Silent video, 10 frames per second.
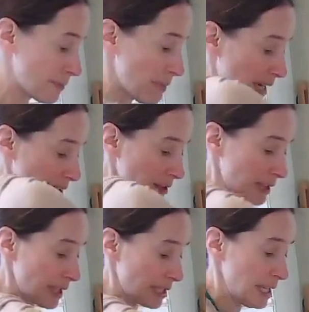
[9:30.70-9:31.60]
the main
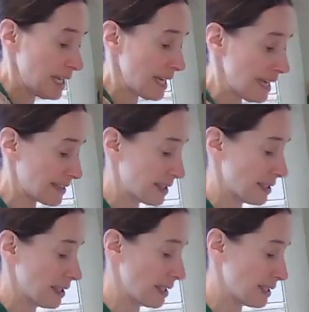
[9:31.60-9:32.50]
thing. It's a
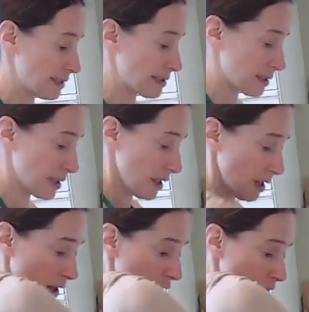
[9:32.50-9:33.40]
nice
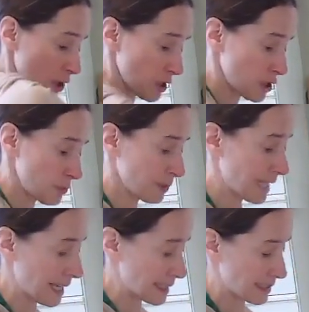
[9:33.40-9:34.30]
hard
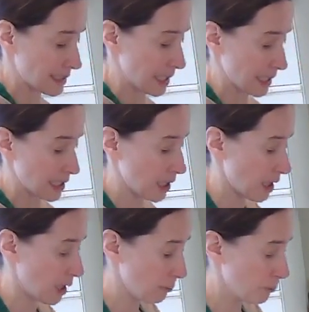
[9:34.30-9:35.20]
plastic
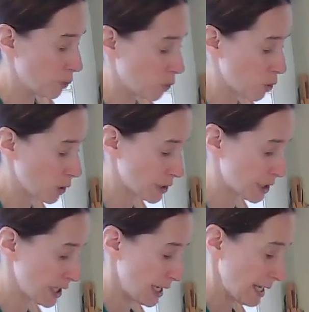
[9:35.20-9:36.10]

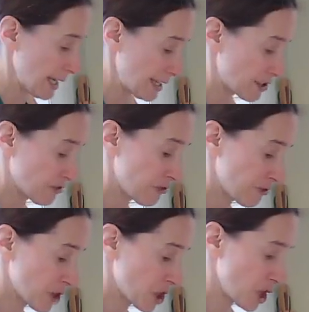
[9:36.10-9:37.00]
board. It's
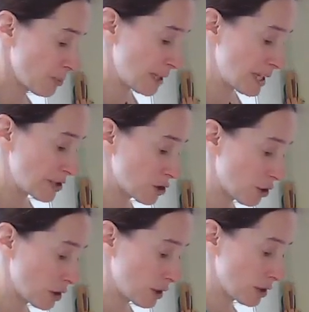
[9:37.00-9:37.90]
firm, it's
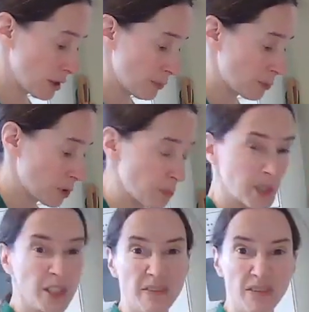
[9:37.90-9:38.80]
got a
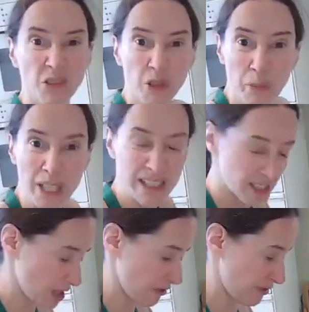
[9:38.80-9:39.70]
proper grippy
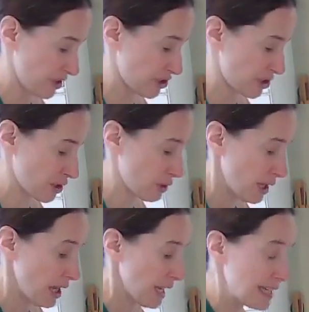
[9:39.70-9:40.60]
surface, so
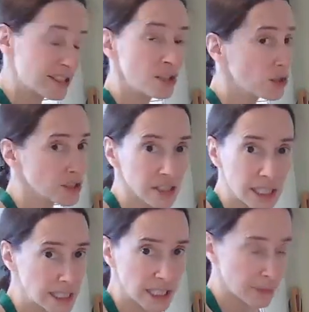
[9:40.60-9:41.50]
it's not
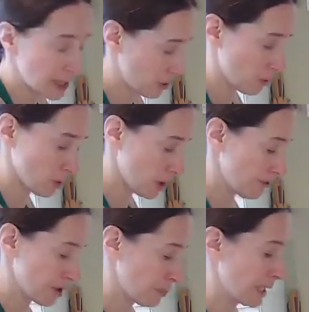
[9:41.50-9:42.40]
sliding about all
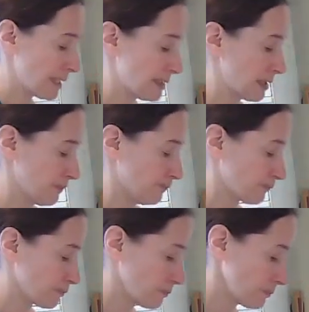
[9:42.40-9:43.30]
over the place.
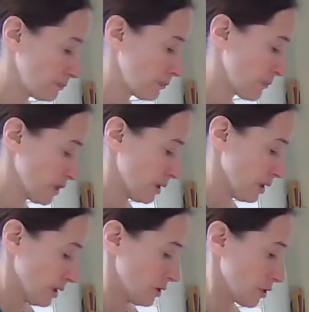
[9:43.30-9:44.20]

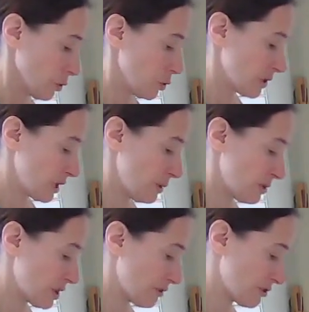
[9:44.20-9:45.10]
So always keep
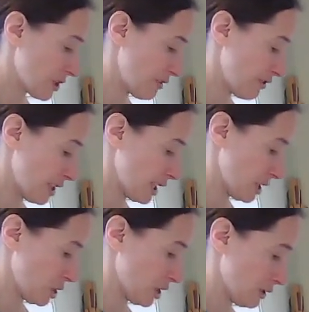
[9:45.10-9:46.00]
yourself safe in the
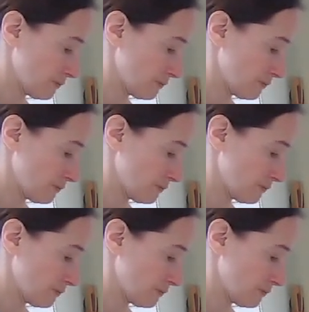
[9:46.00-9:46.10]
kitchen.